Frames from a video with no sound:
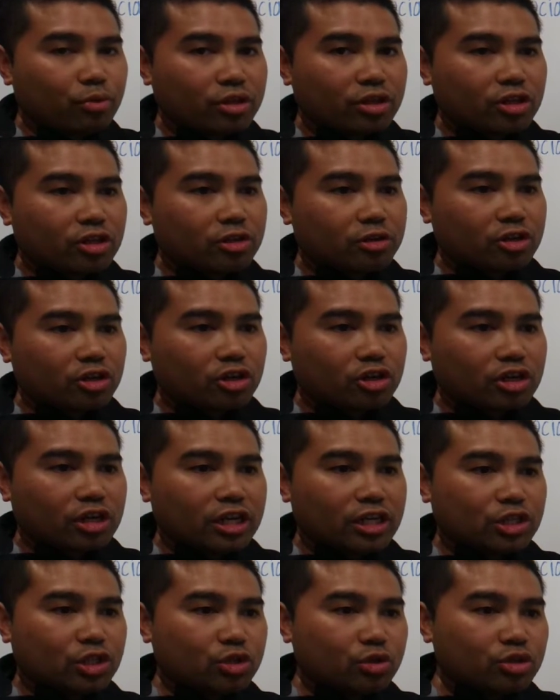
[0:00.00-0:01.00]
whether you're
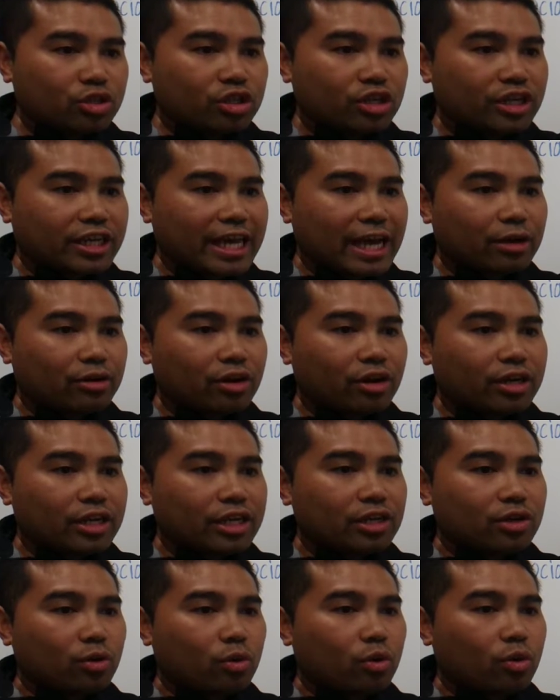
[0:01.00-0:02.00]
a junior account on
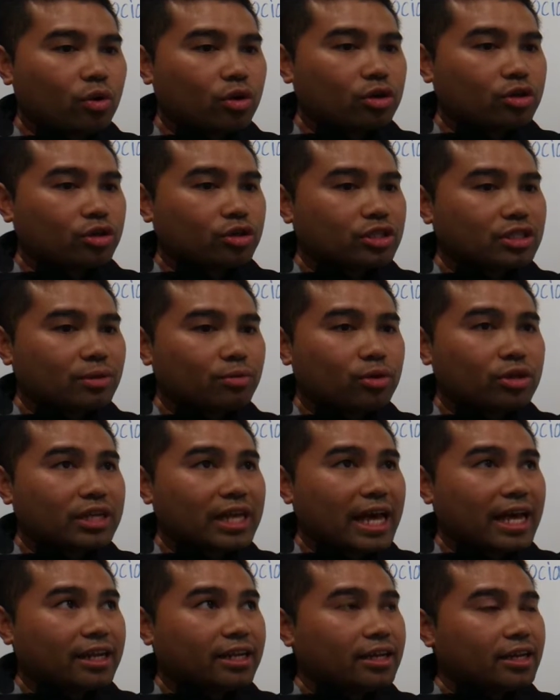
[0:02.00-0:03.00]
it or you're someone
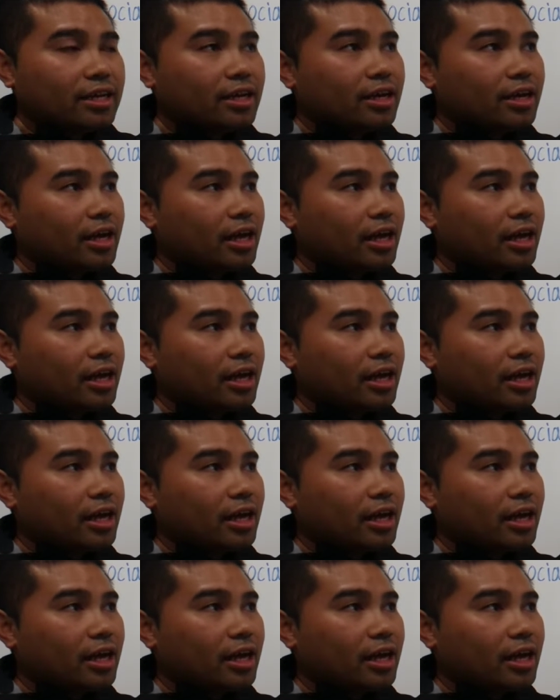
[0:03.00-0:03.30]
that